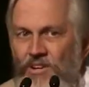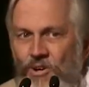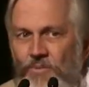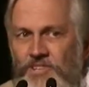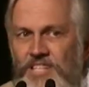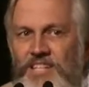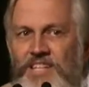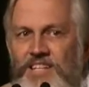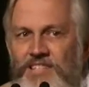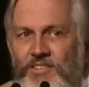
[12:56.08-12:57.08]
Obviously,
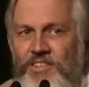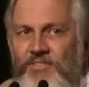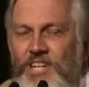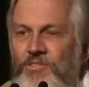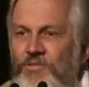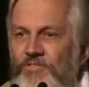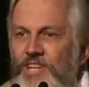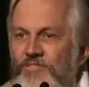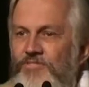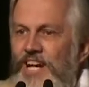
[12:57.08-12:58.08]
that's not a very good
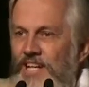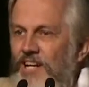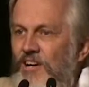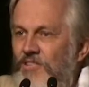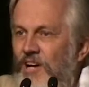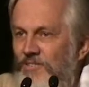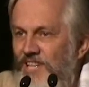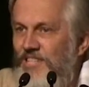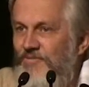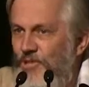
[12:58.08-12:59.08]
way of finding out how
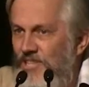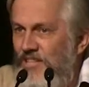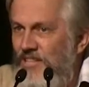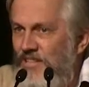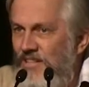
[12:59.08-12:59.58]
things work.